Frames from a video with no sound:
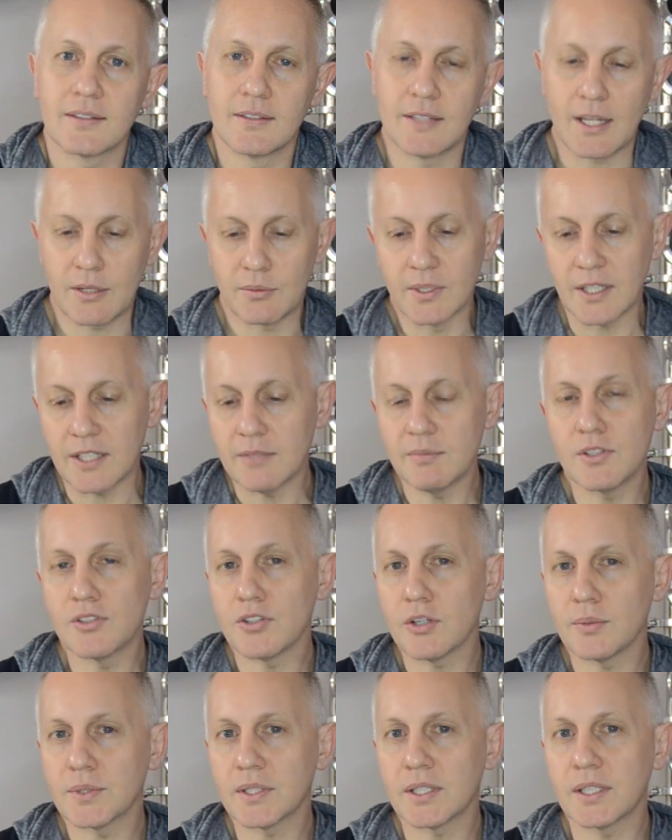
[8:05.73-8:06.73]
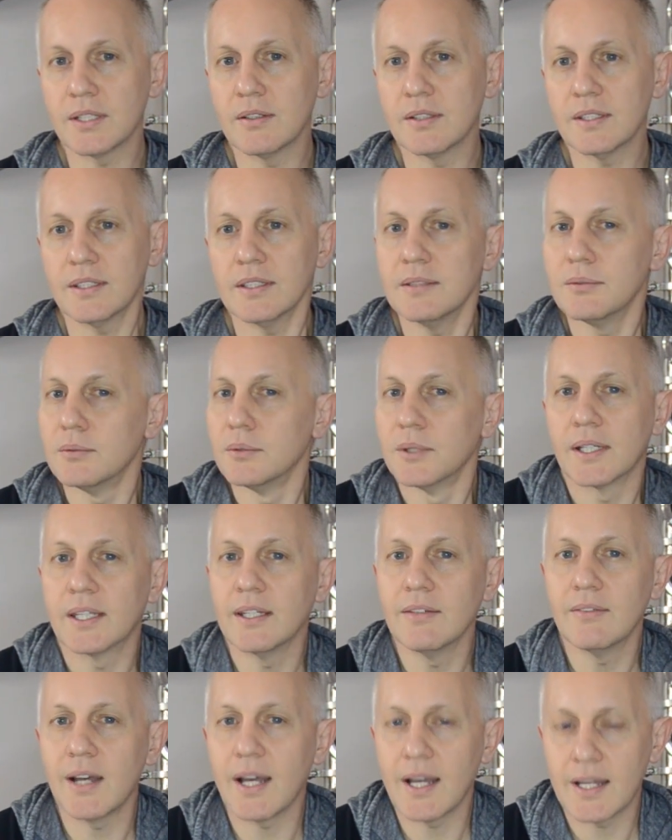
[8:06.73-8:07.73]
That will give me job security, it will
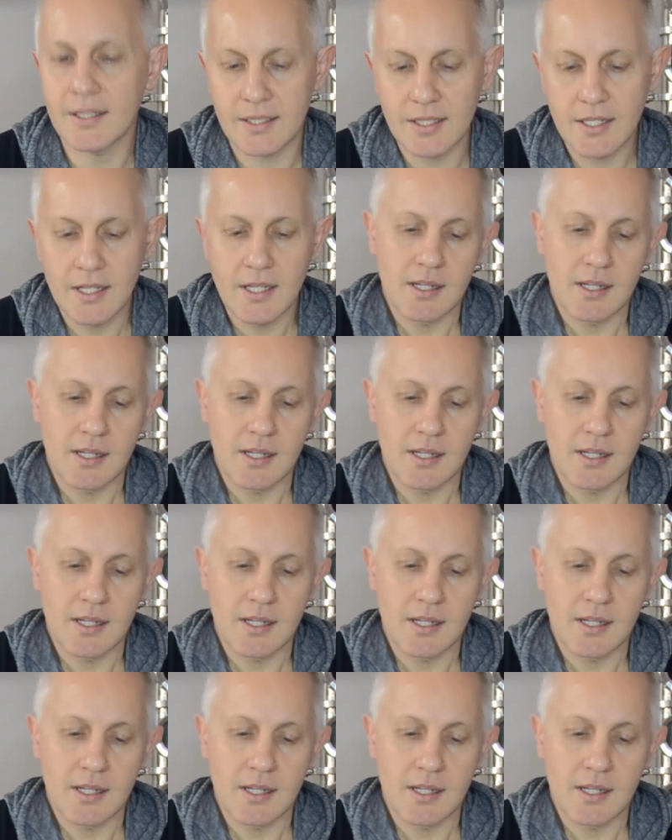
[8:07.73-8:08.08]
give us